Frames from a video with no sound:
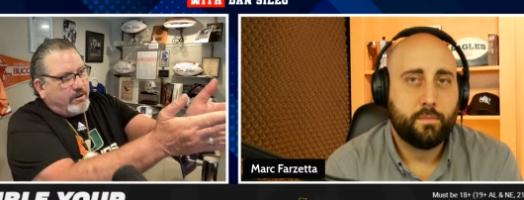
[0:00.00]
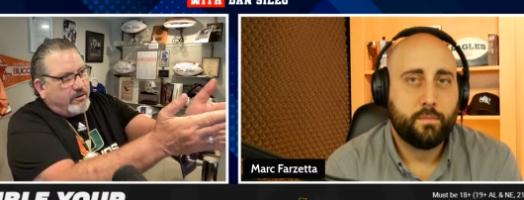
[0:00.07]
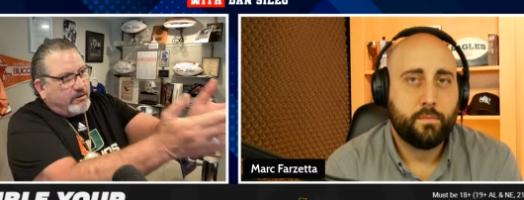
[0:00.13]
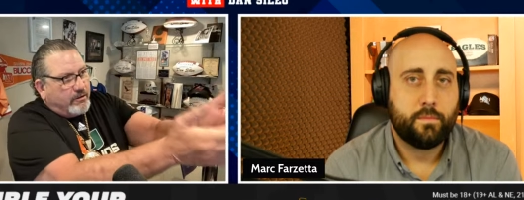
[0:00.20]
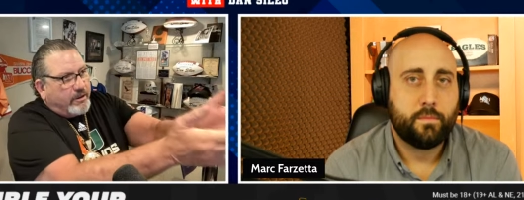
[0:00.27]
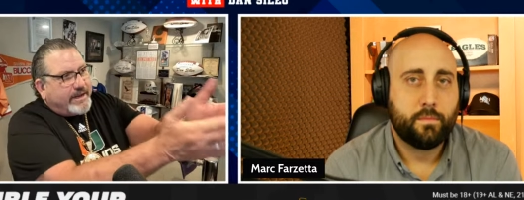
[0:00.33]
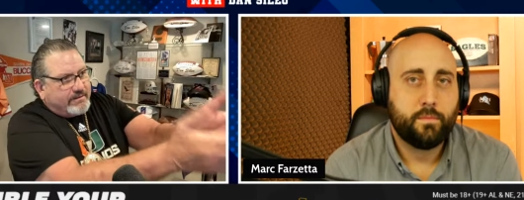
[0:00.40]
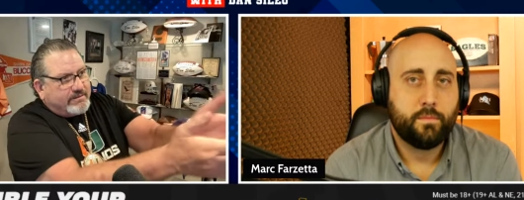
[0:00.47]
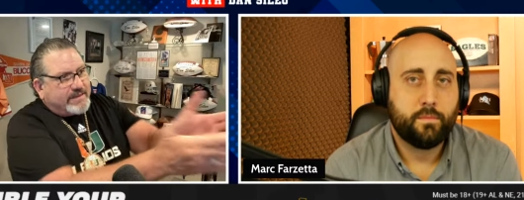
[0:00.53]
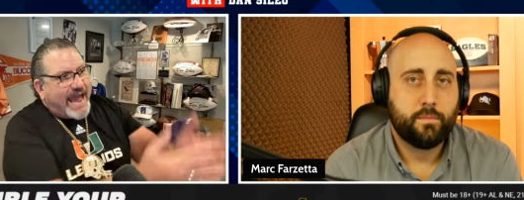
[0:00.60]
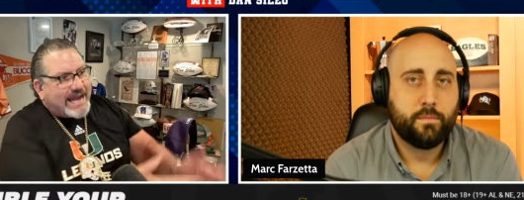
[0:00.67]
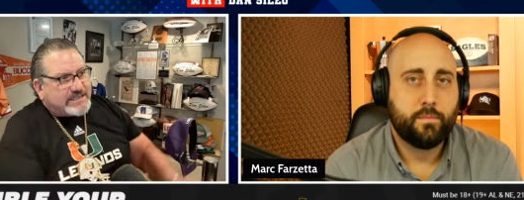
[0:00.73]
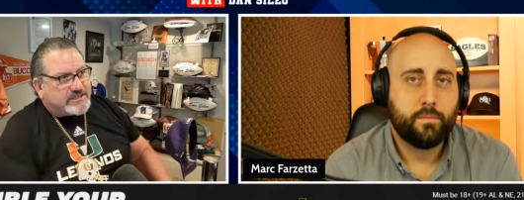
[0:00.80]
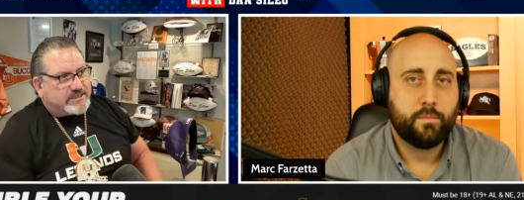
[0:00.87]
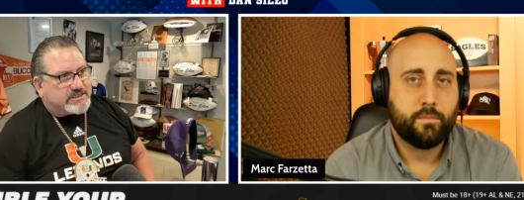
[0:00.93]
Speaker 1: you look at
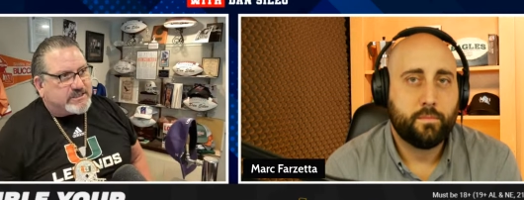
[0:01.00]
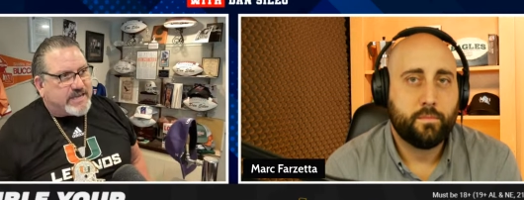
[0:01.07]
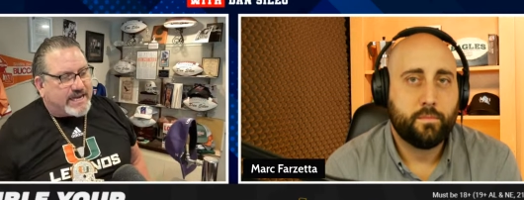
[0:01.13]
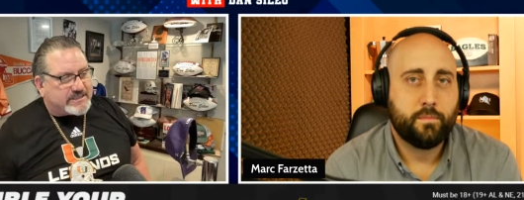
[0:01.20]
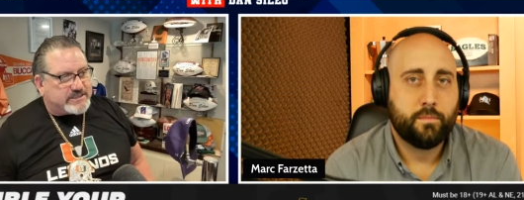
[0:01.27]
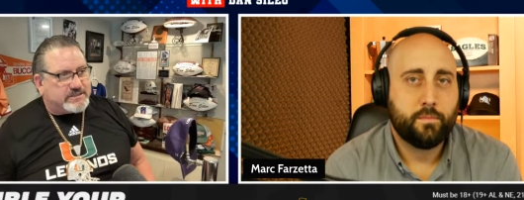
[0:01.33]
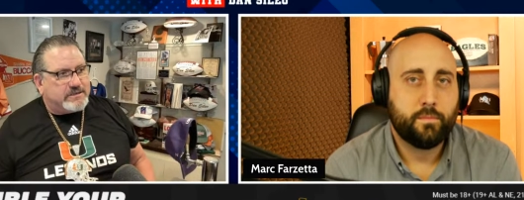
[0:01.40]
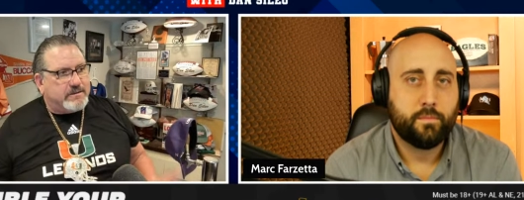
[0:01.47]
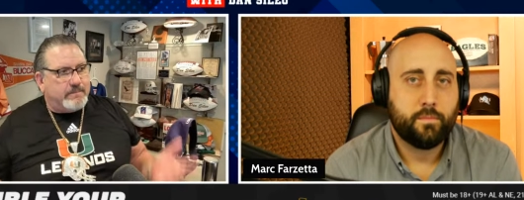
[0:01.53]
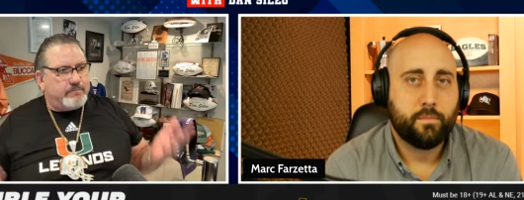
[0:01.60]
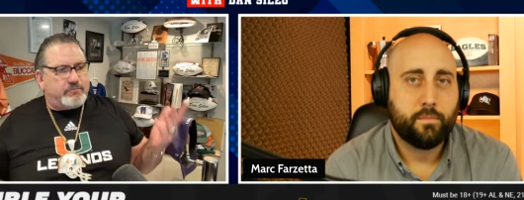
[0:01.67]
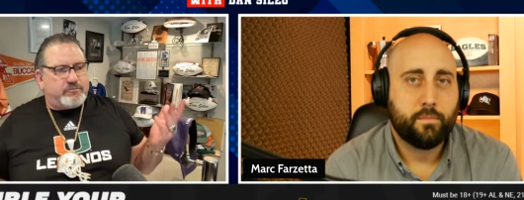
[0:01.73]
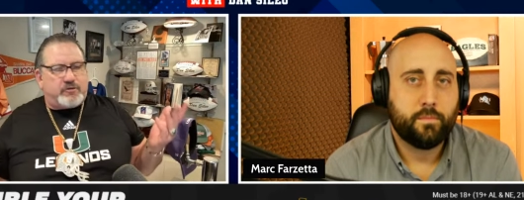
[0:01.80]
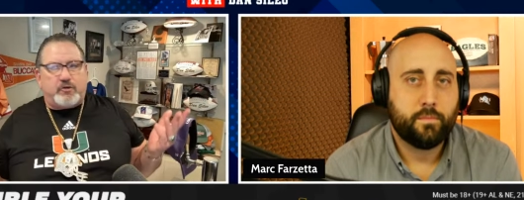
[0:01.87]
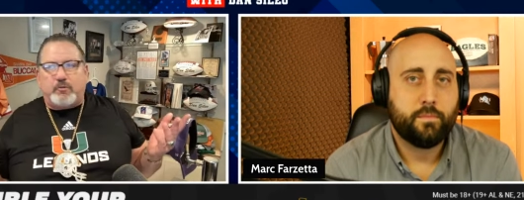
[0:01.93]
Dak's success,
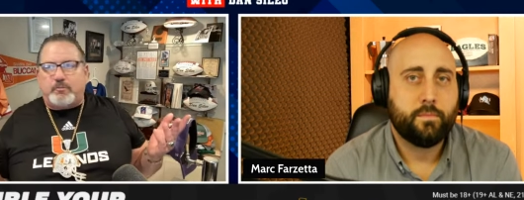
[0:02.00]
two